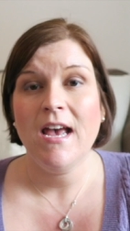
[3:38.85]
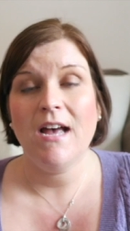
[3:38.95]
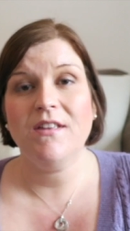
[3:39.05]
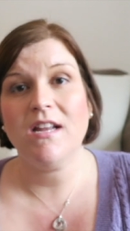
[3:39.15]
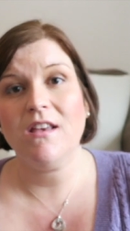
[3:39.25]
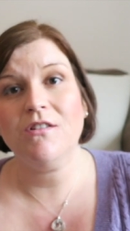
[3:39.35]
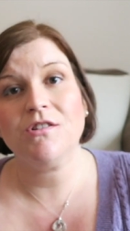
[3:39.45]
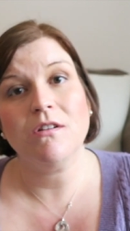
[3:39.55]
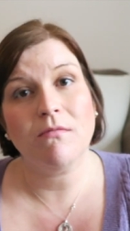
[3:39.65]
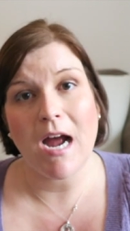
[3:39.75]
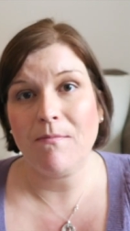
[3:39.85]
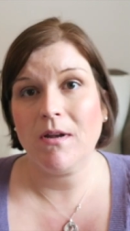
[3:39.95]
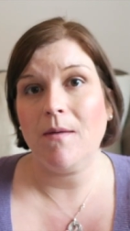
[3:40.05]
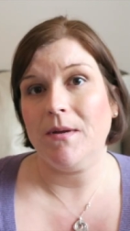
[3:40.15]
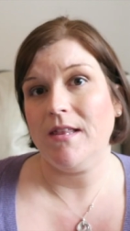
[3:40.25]
and then I usually wrap
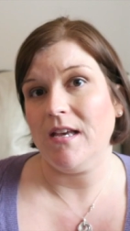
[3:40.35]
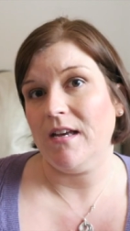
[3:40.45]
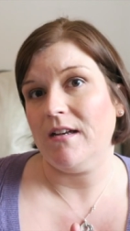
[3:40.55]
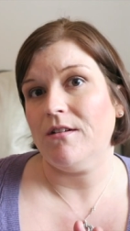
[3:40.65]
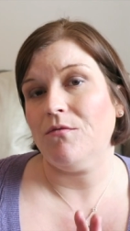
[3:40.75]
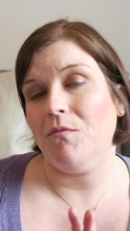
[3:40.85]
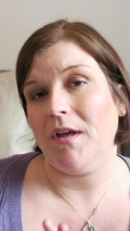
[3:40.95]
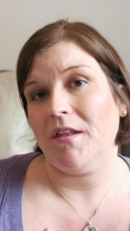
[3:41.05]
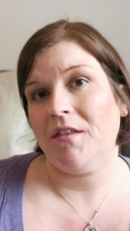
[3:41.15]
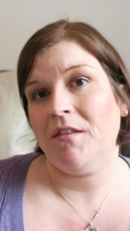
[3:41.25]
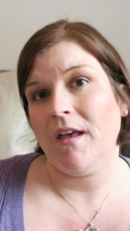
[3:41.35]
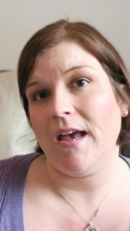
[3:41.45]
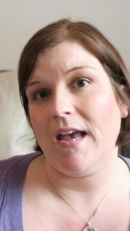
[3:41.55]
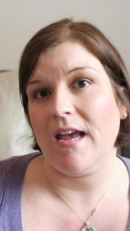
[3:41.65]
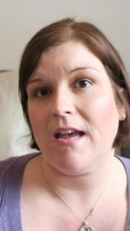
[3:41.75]
it up at the end with
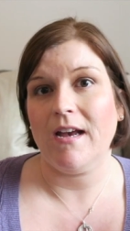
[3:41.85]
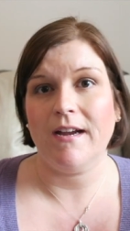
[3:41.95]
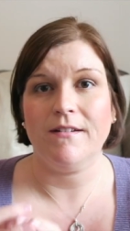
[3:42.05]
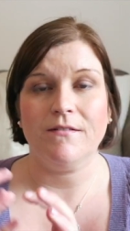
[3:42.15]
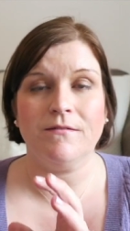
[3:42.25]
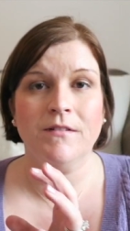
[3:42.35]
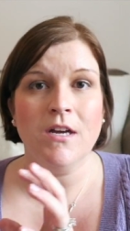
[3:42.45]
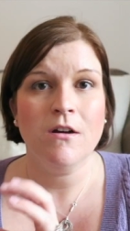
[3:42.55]
a kind of